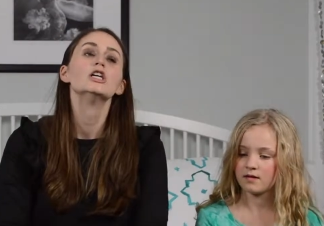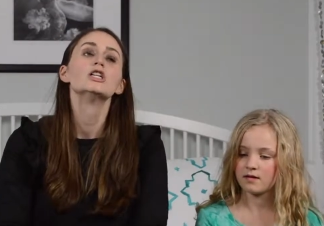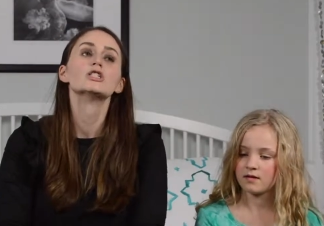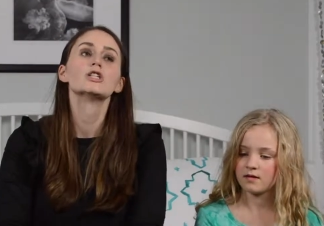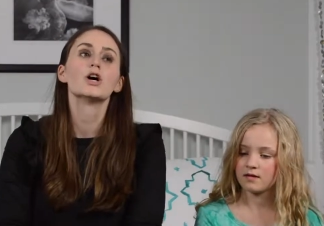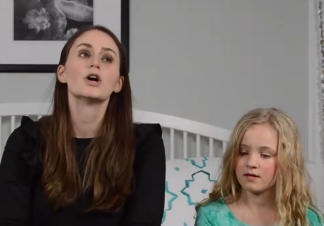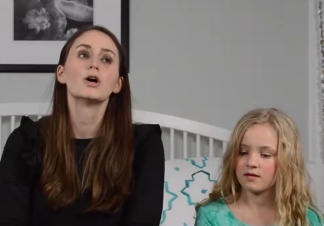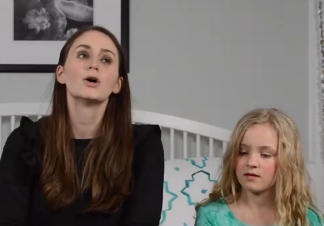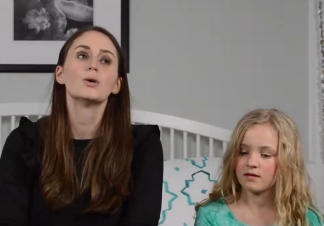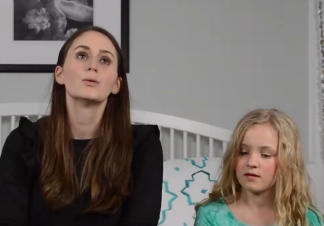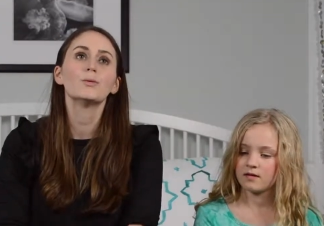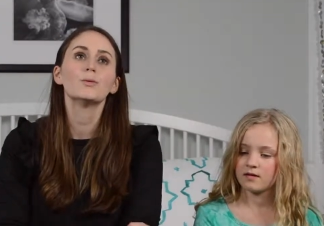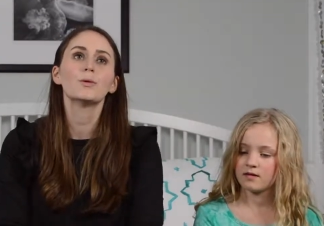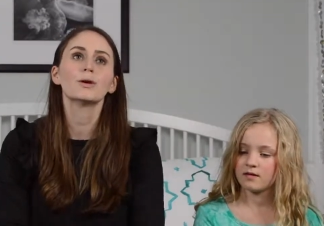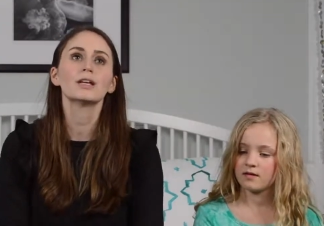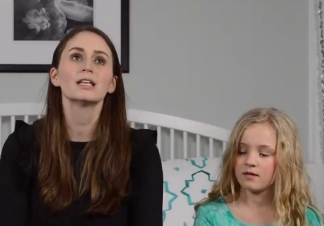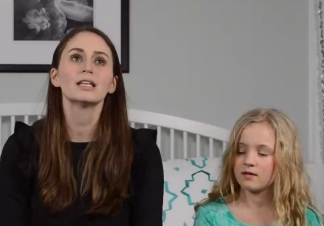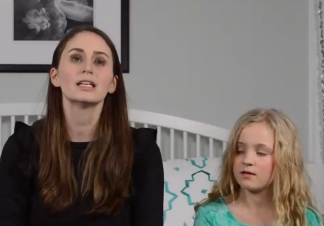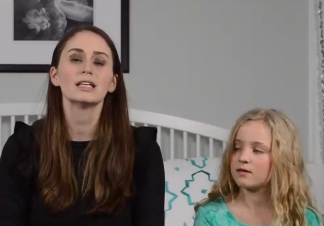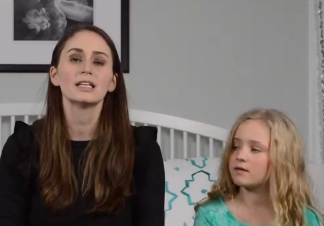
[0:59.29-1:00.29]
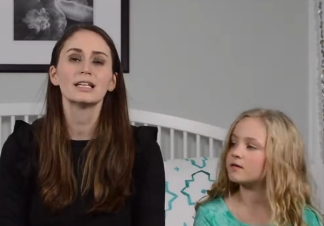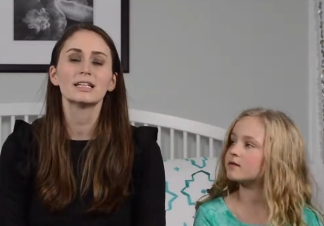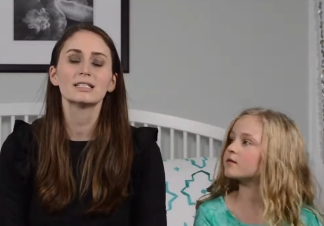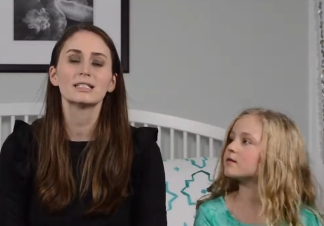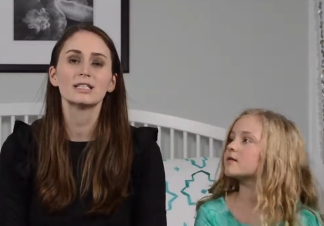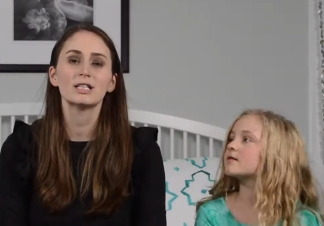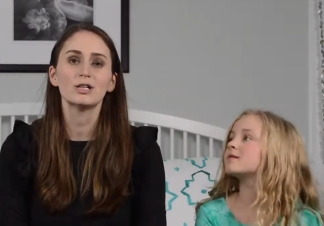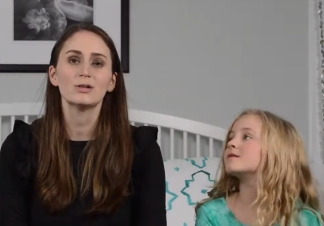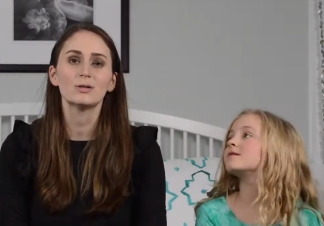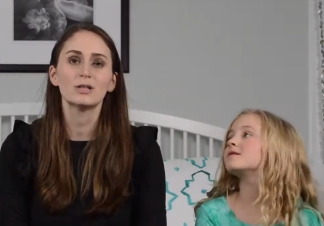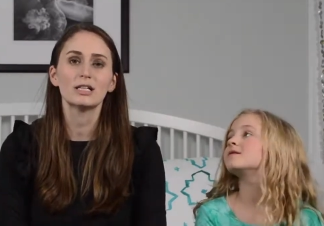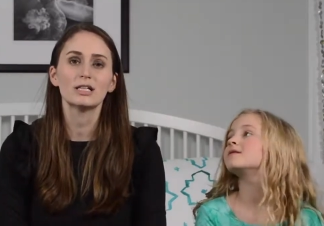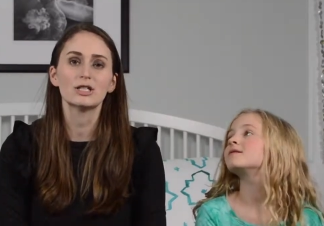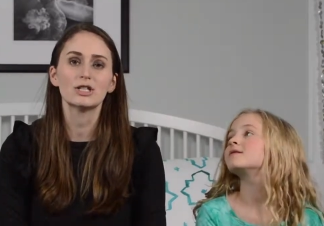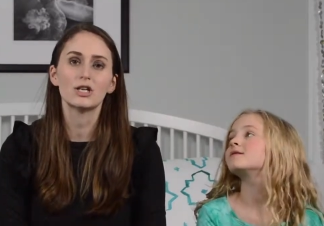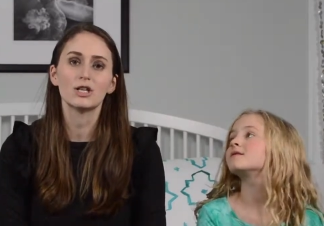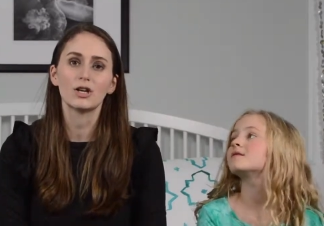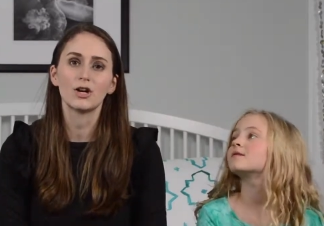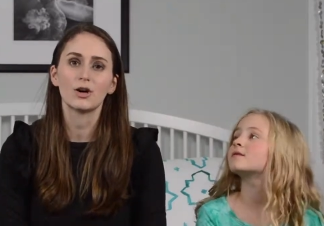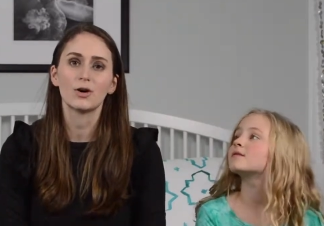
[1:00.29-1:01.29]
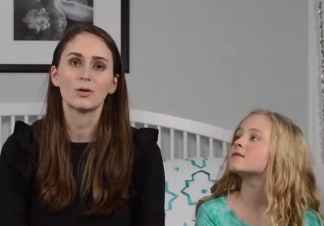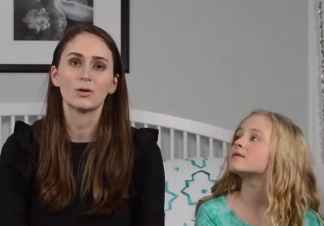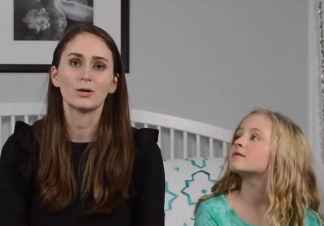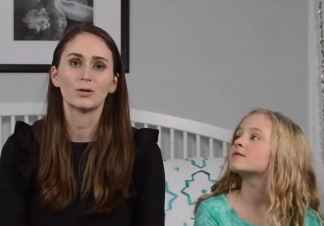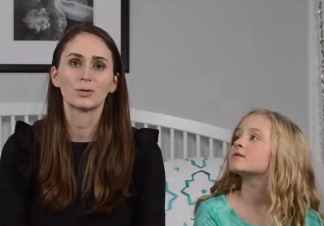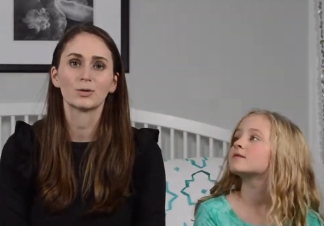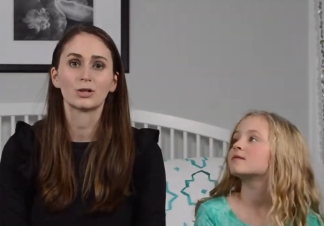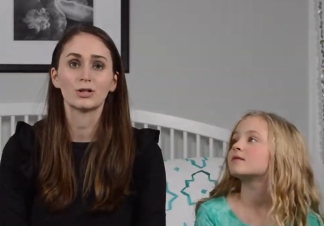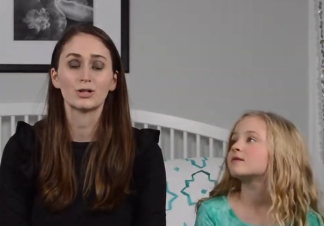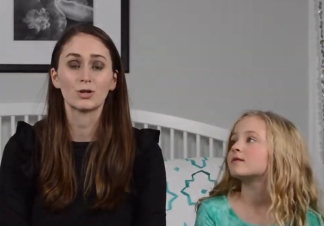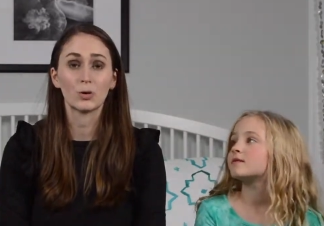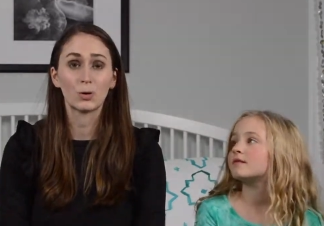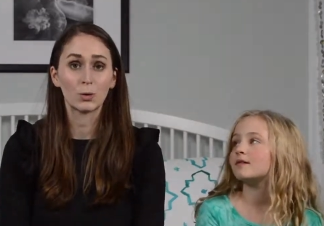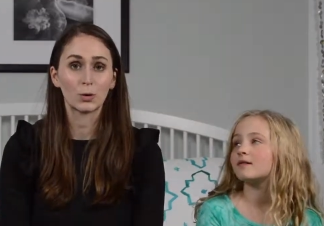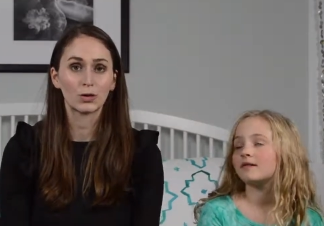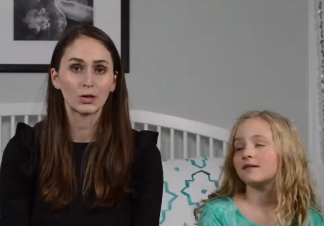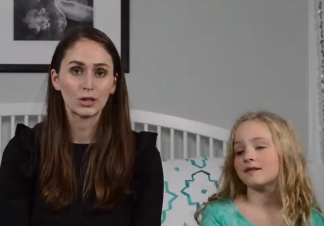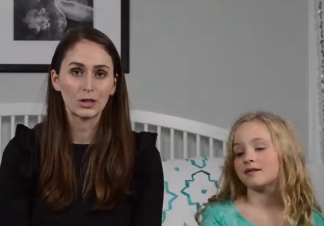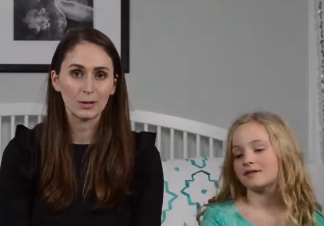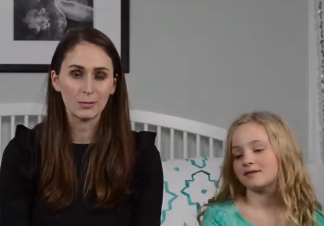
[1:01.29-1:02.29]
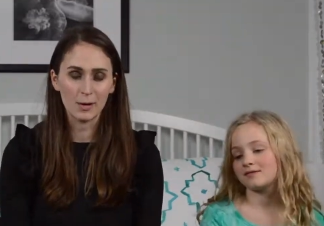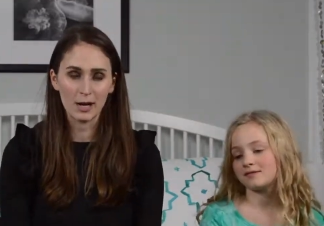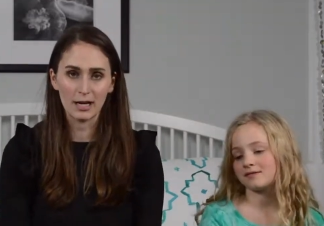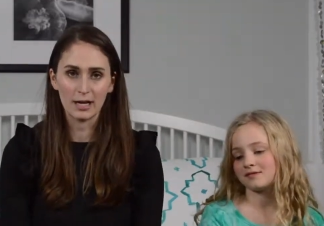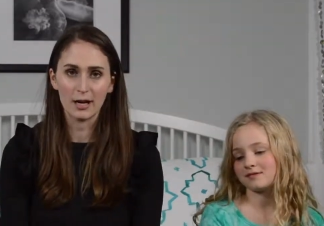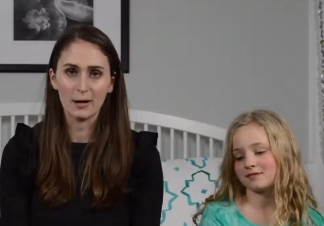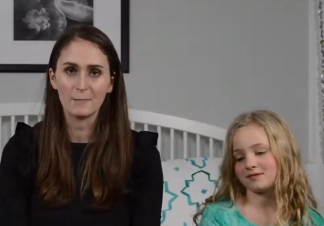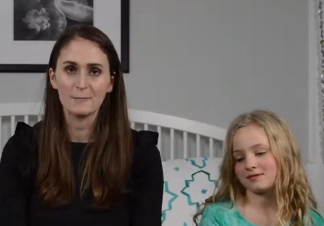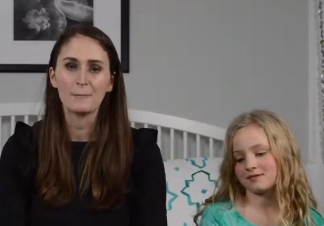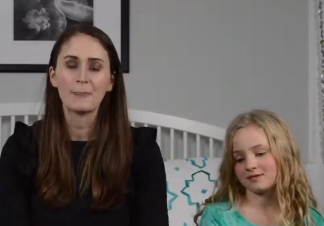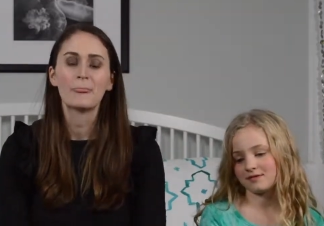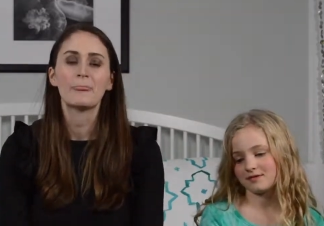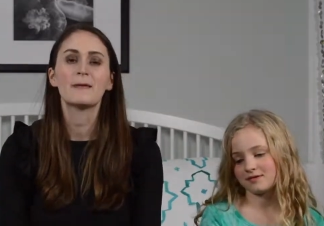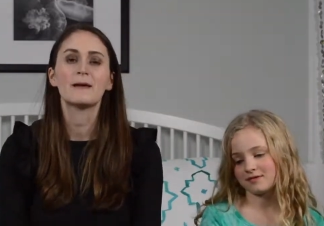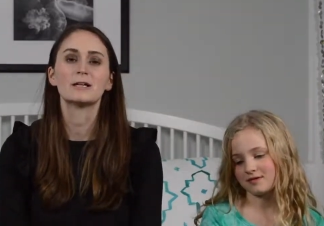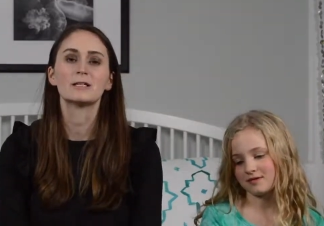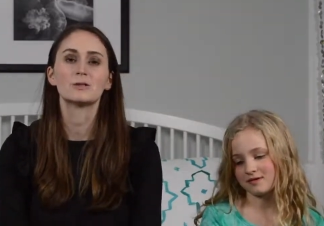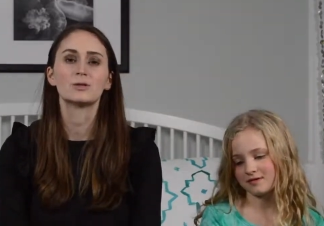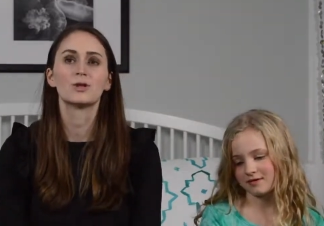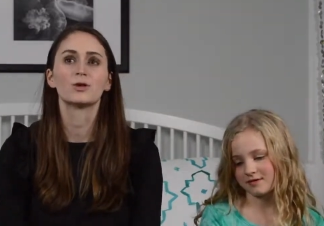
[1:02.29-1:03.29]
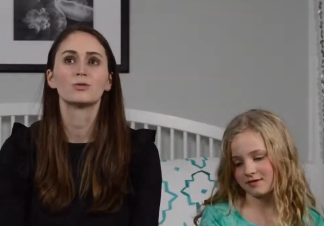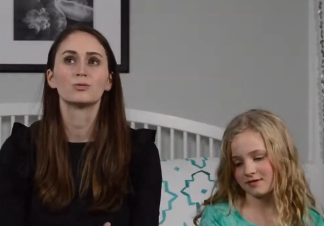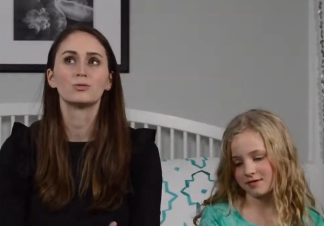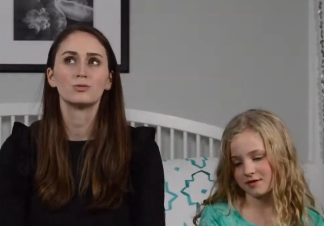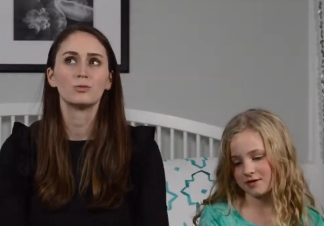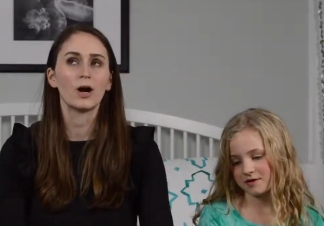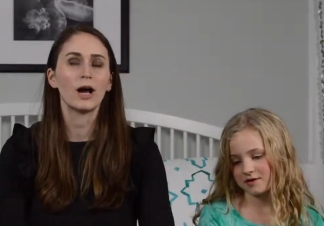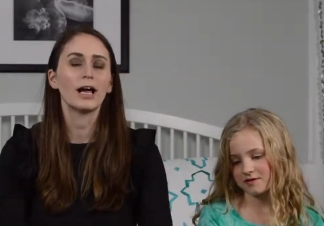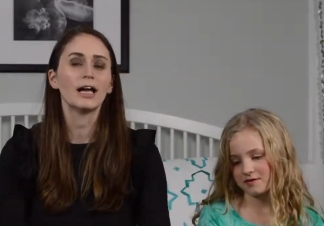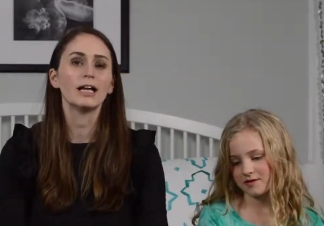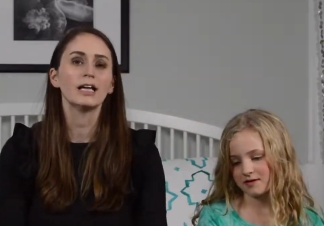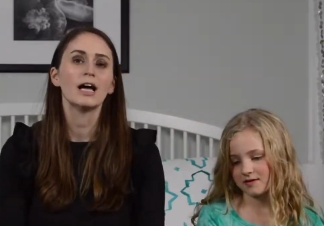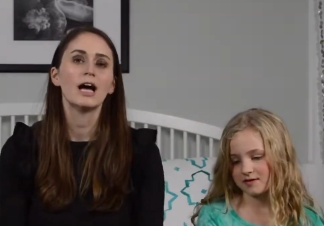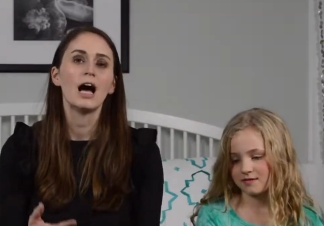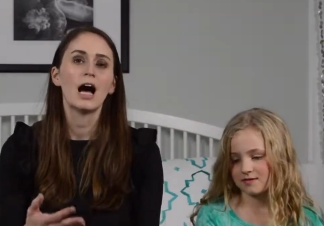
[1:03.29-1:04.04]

Speaker 1: So one of the things that you need to know in order to order your makeup is the right